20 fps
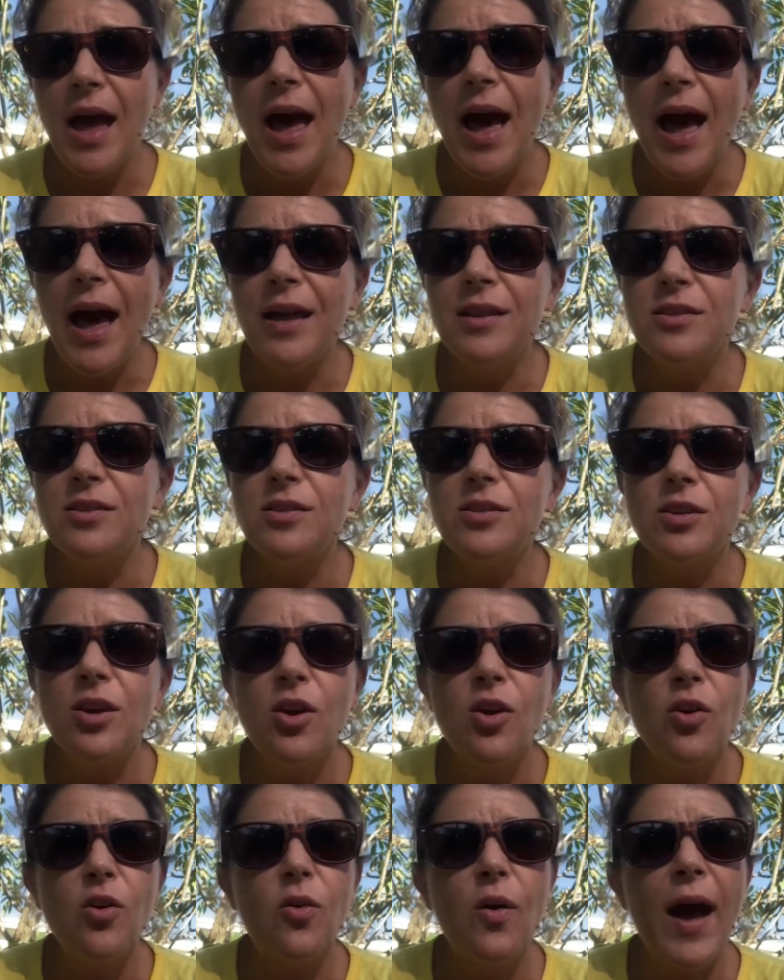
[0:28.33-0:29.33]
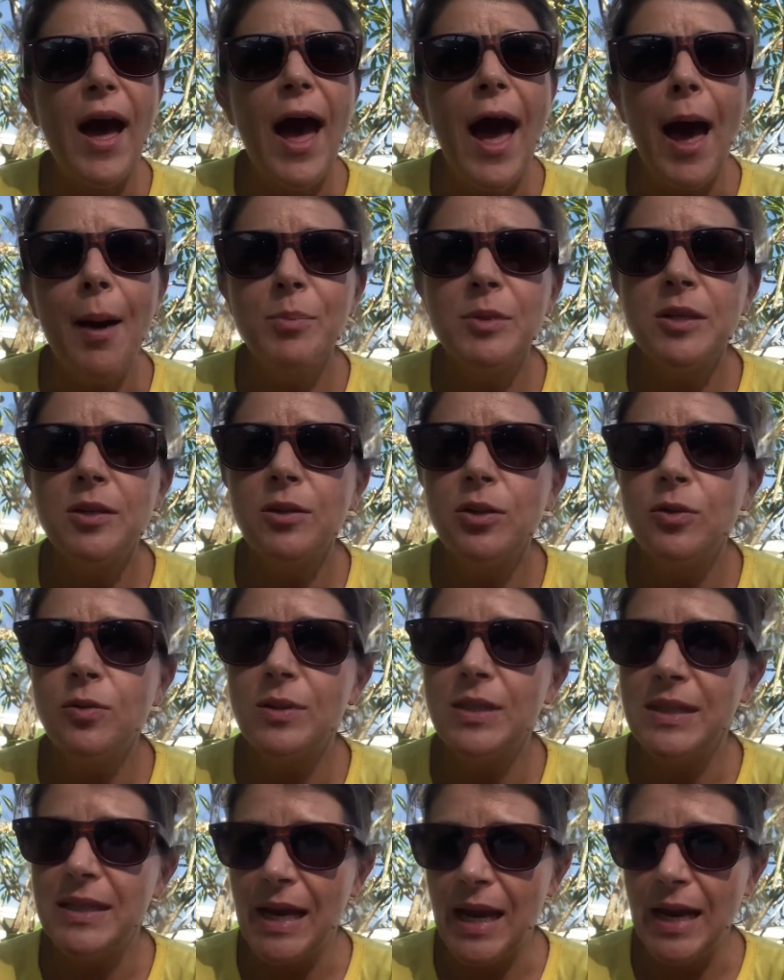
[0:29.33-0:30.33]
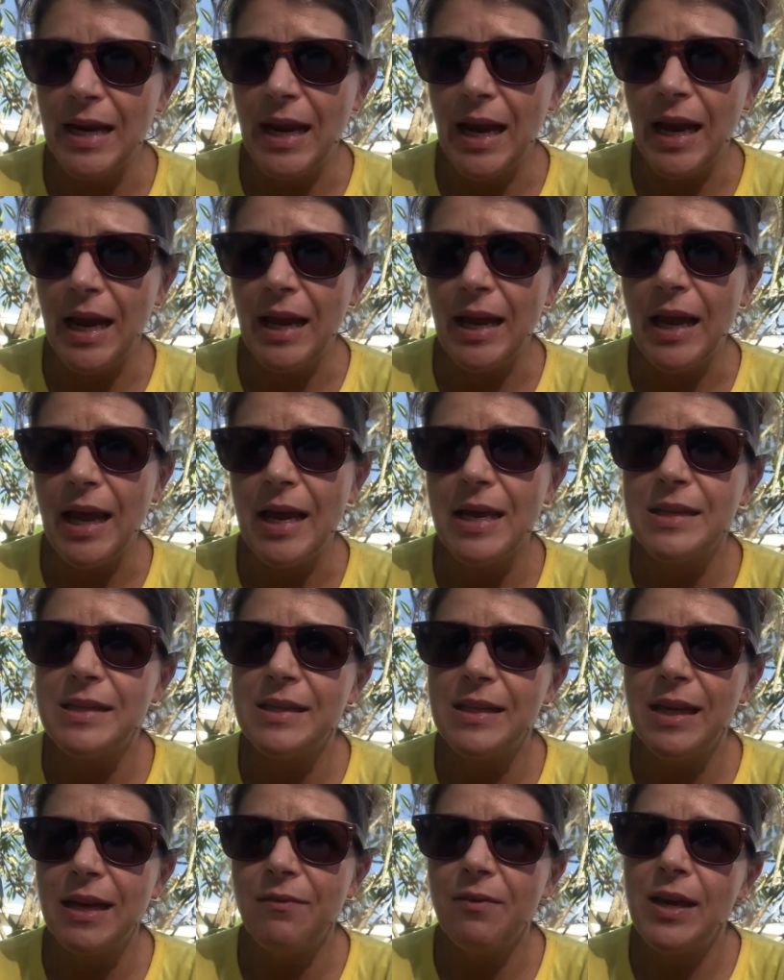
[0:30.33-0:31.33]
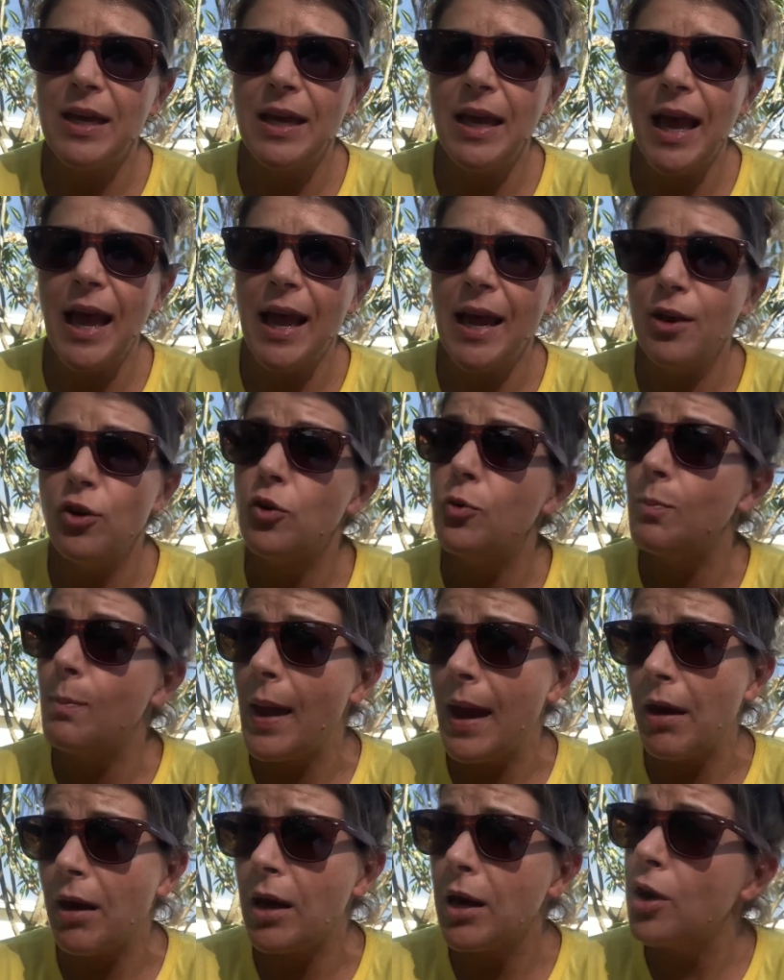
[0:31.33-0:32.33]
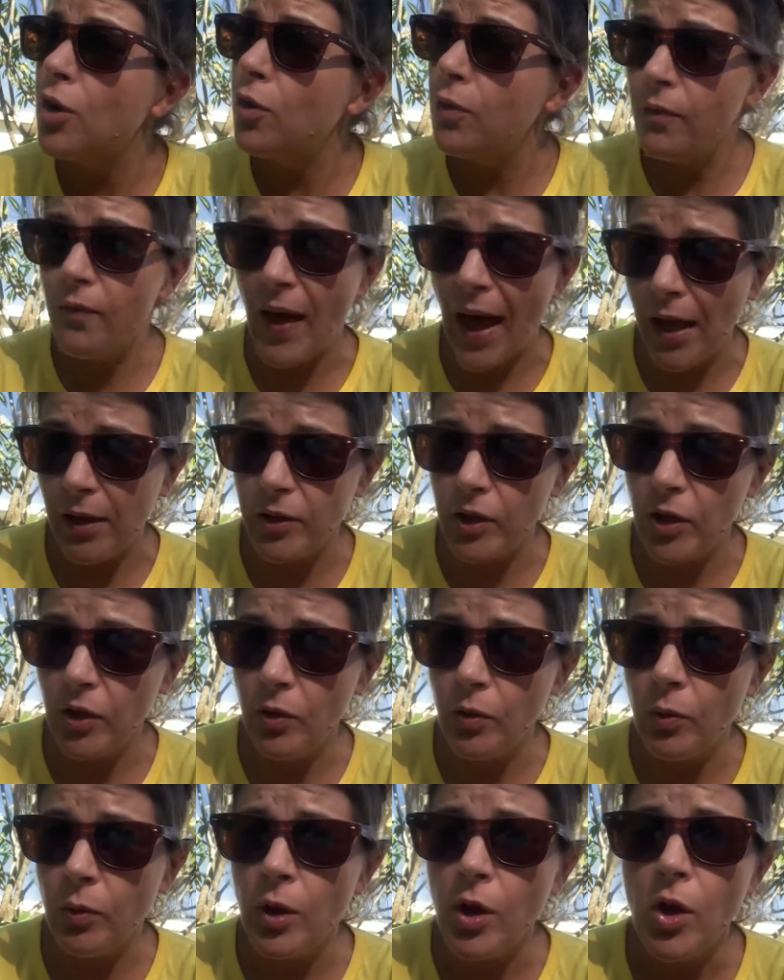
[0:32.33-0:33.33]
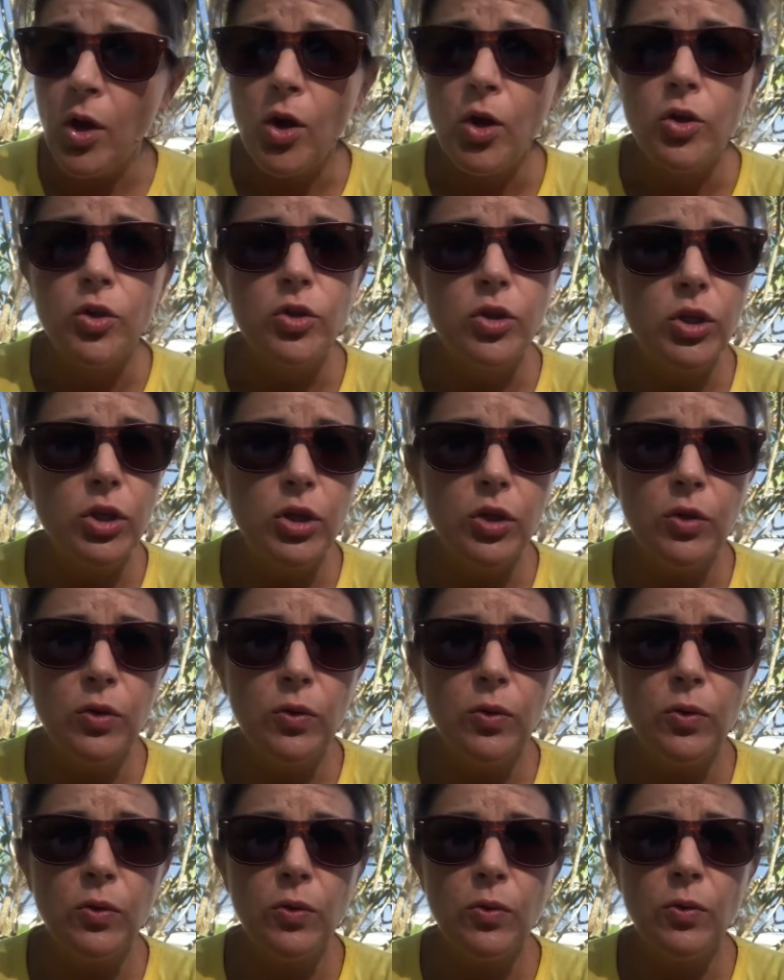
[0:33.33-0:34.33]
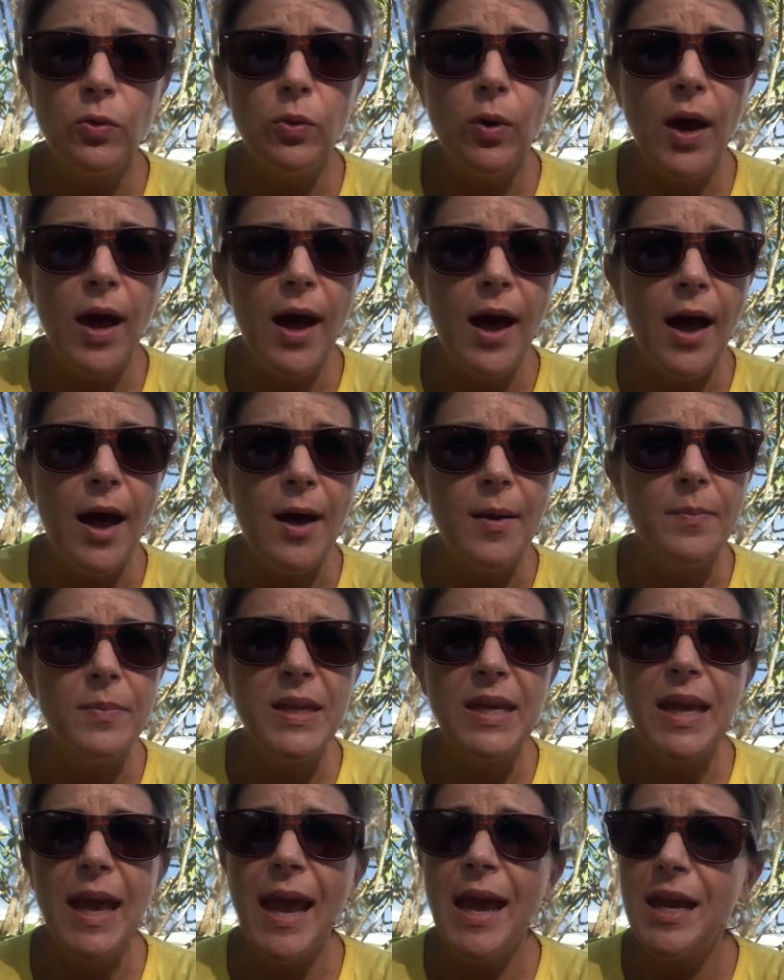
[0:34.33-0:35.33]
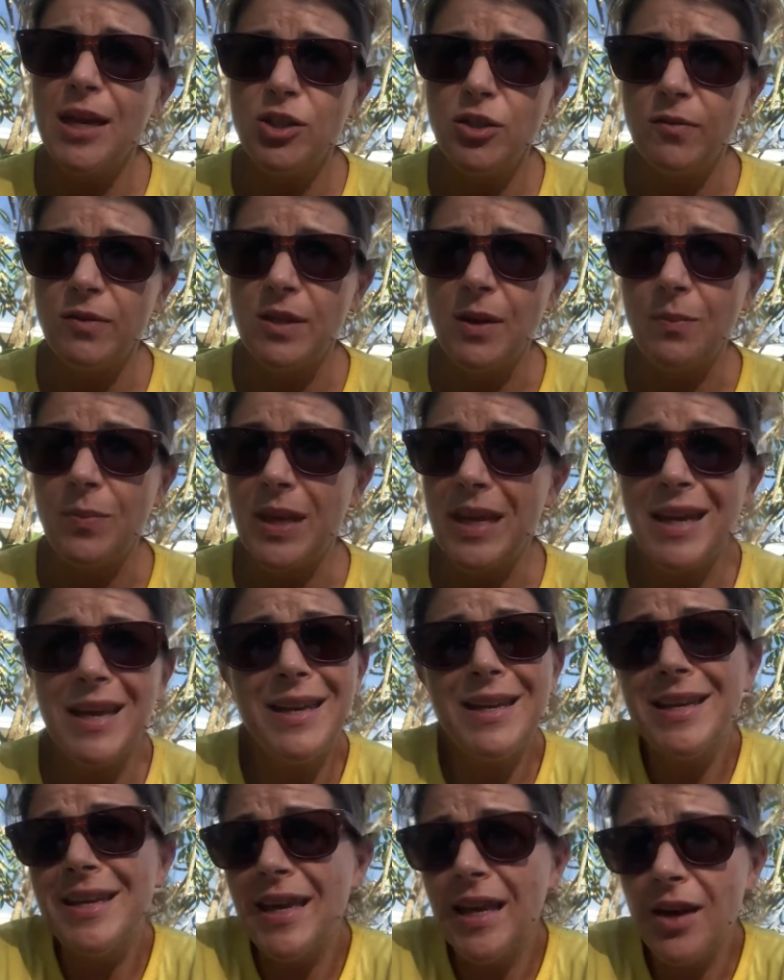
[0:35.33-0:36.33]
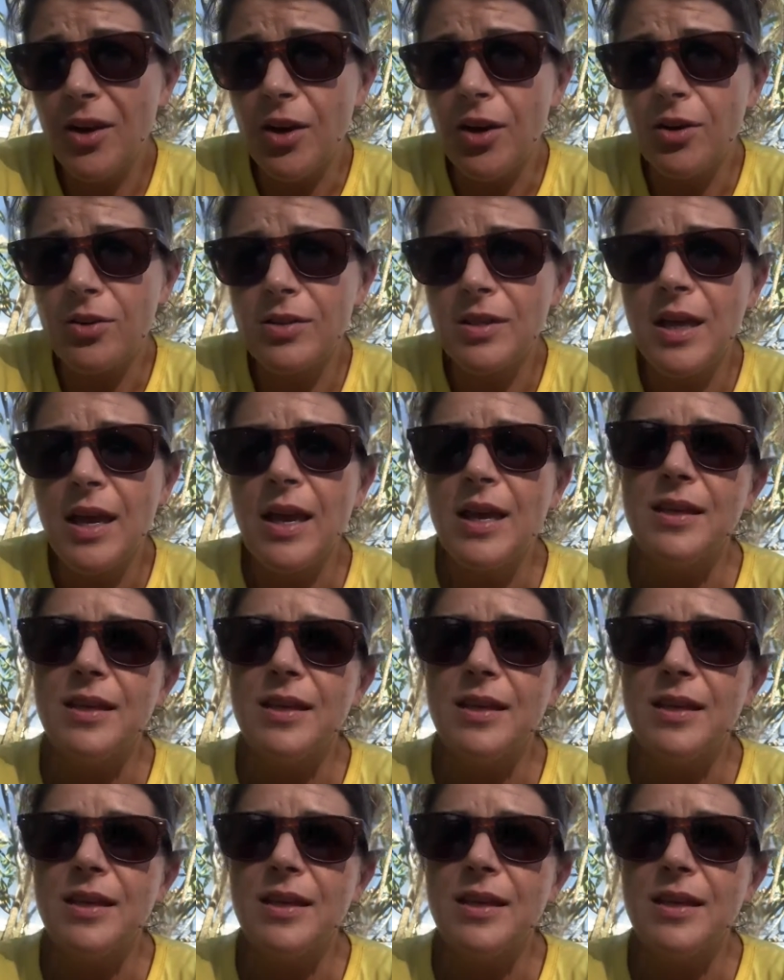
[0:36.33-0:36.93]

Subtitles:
And so absolute dating is giving a numerical value to the age of something in years,